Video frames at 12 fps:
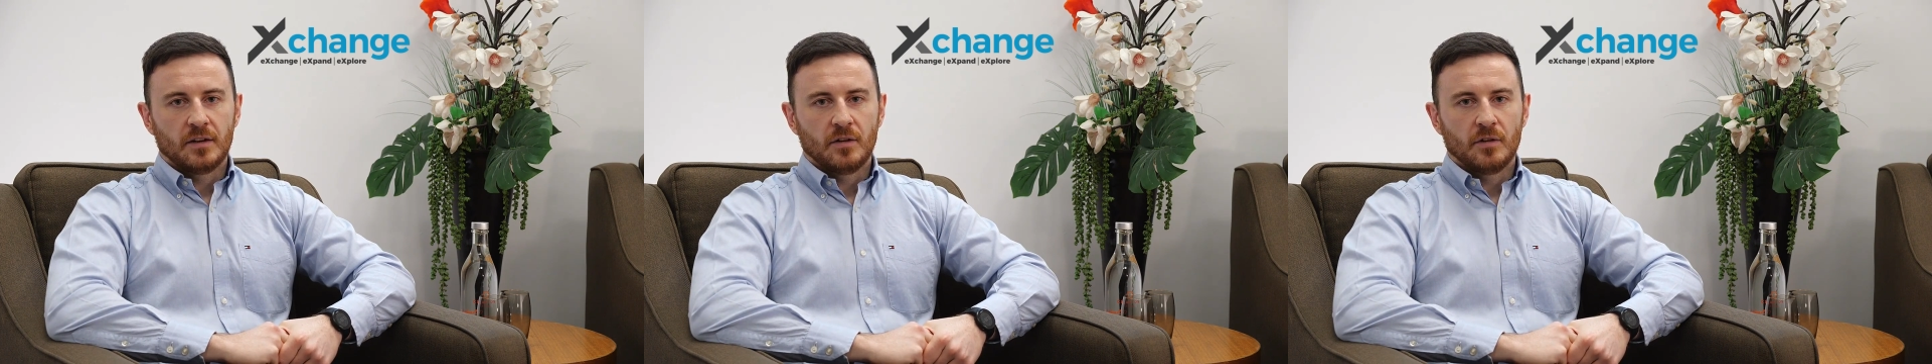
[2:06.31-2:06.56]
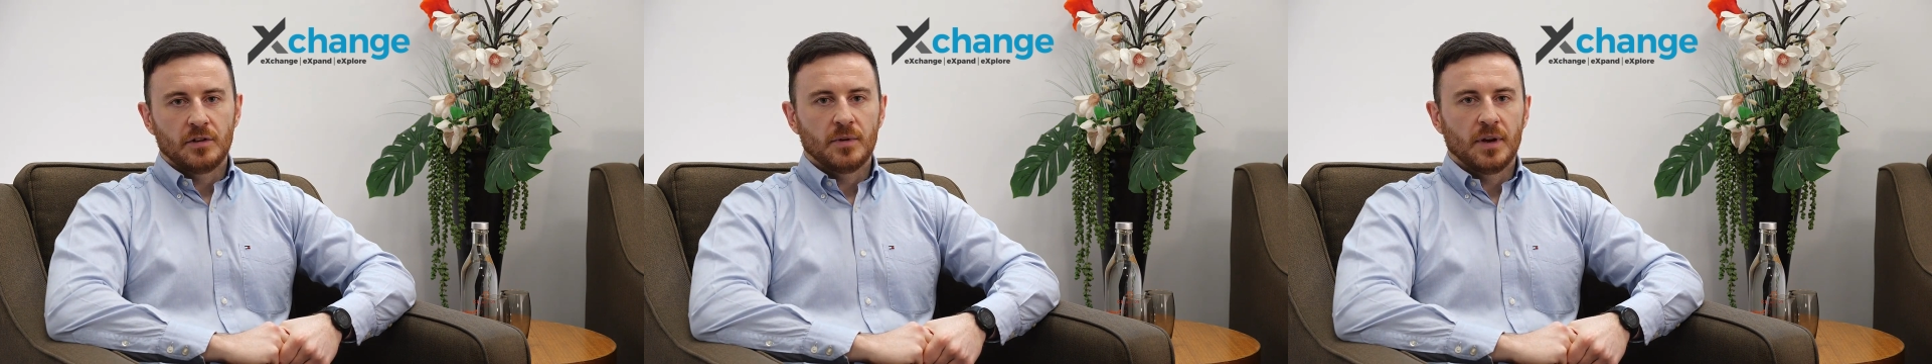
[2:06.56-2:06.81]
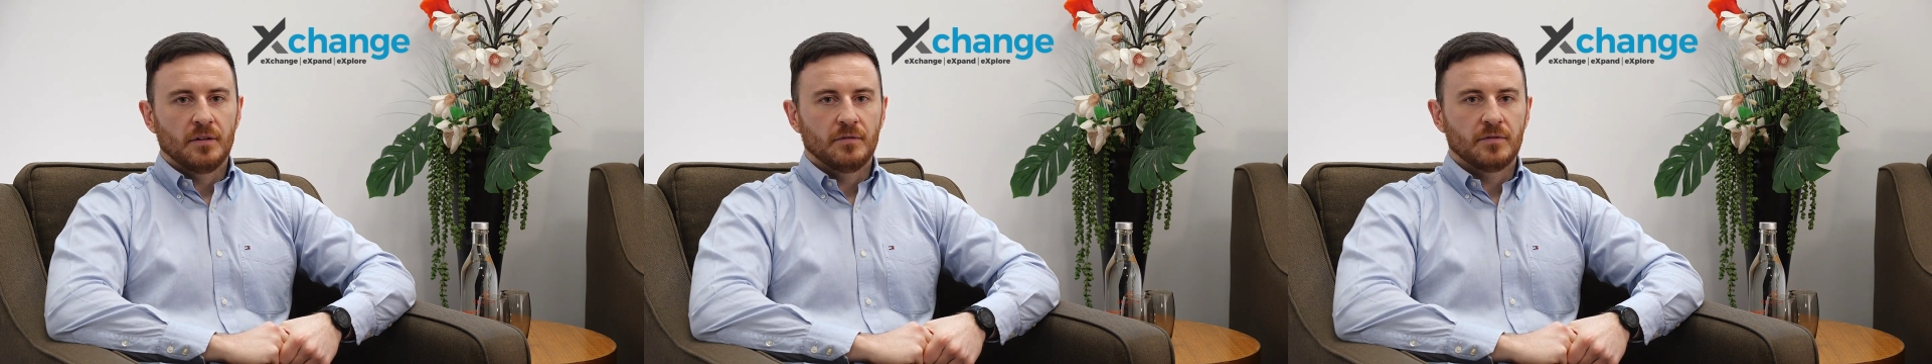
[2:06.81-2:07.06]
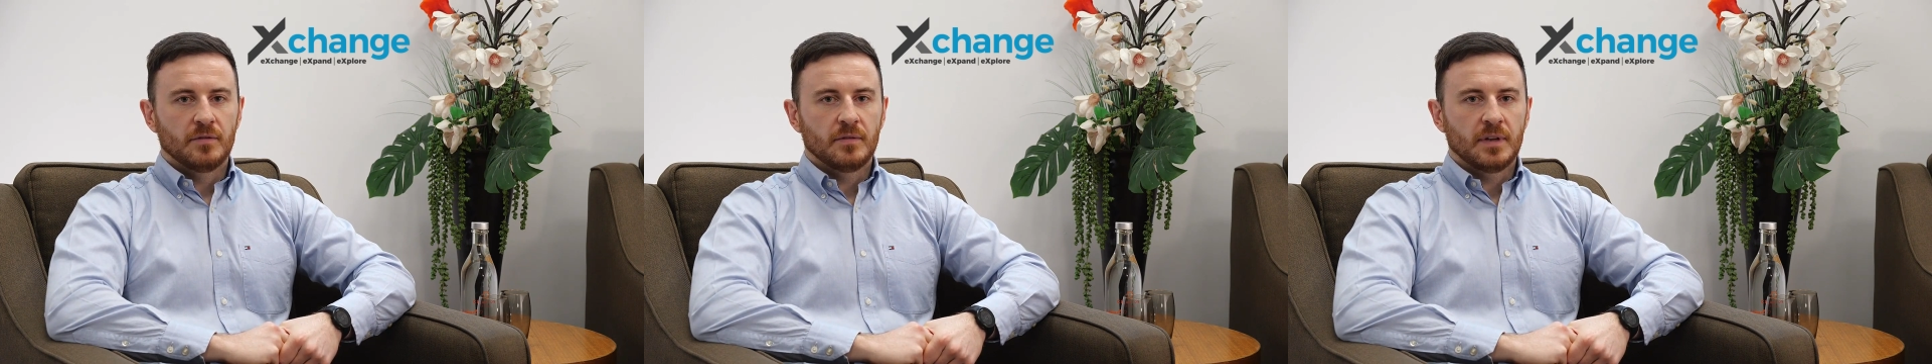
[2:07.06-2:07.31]
or you
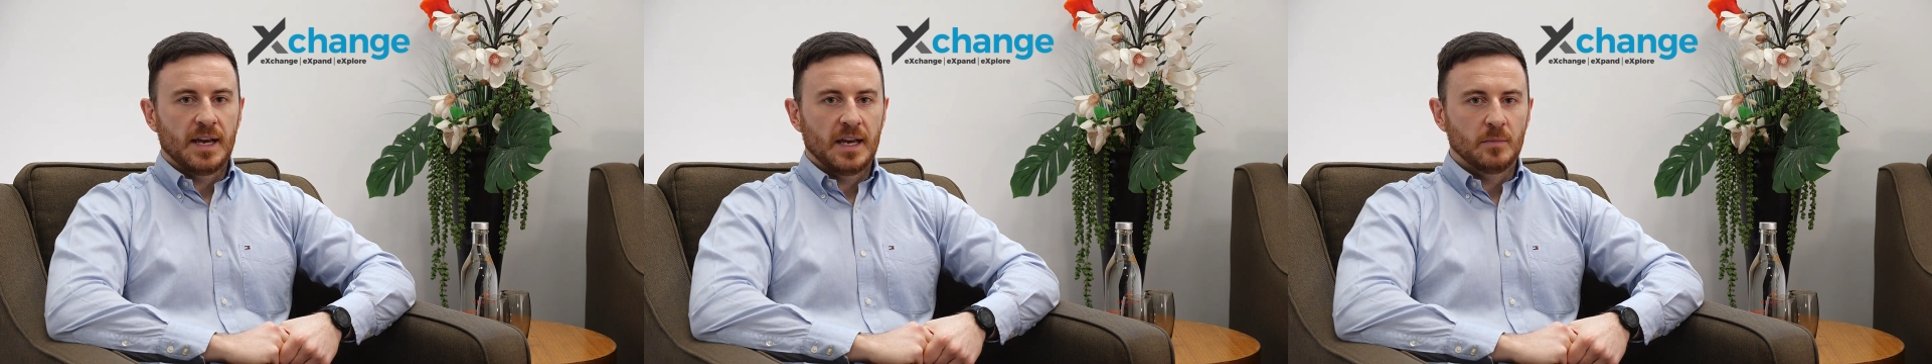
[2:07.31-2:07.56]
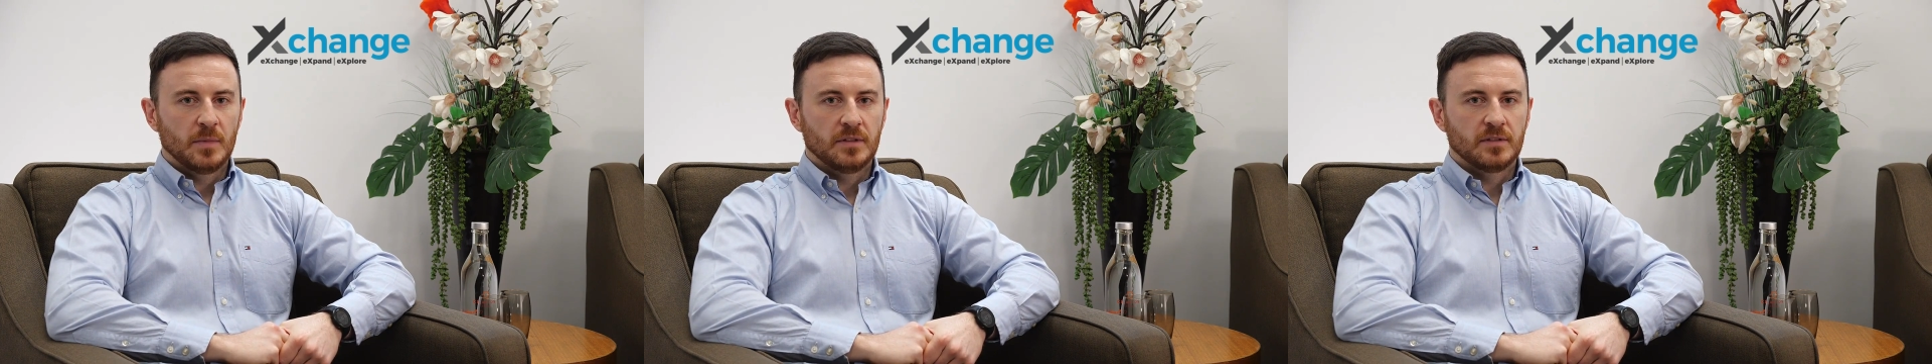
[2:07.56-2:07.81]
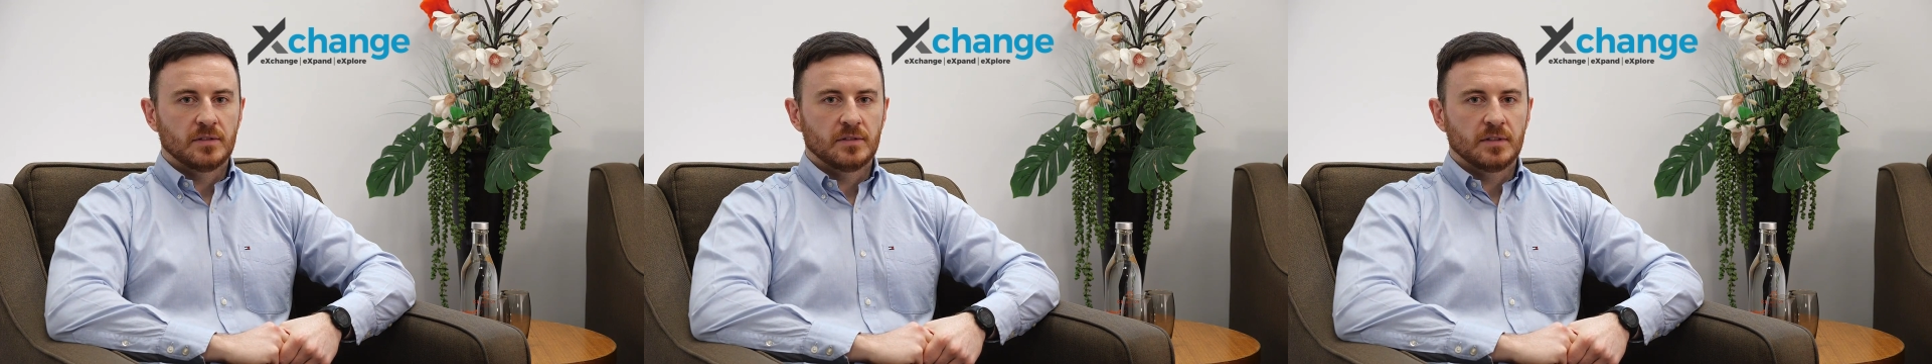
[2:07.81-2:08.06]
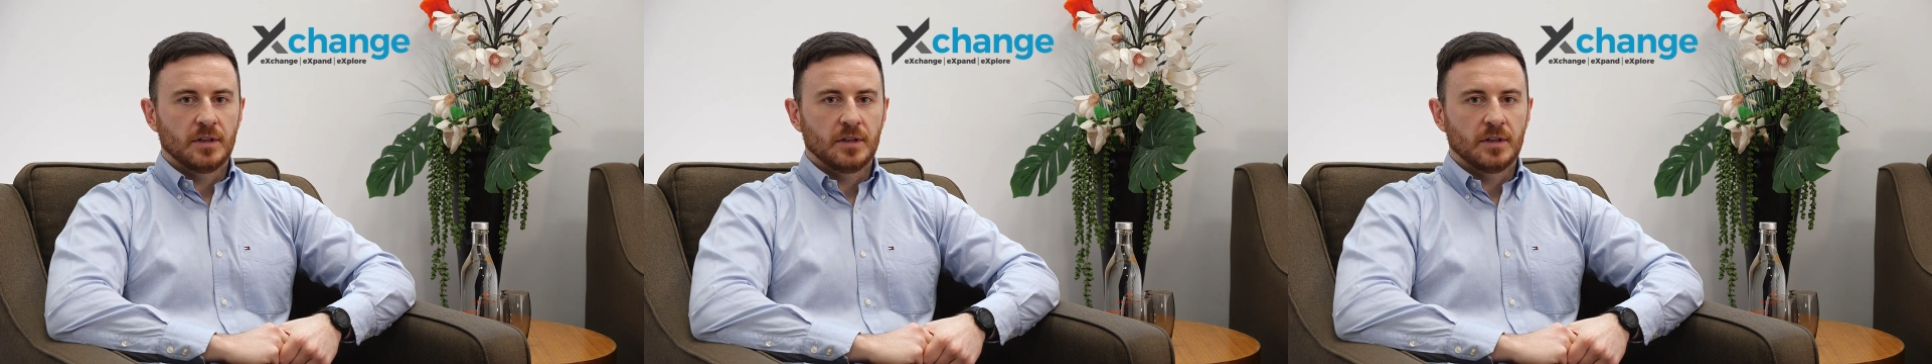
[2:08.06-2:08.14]
have admins